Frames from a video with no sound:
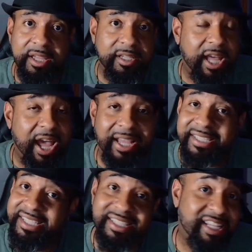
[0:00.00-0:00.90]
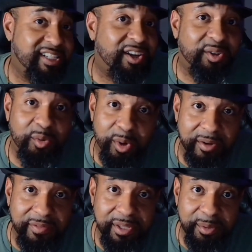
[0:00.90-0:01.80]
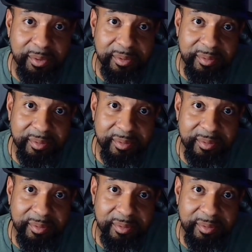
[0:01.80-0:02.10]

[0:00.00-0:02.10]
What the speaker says: Guys, that's not going to work for you.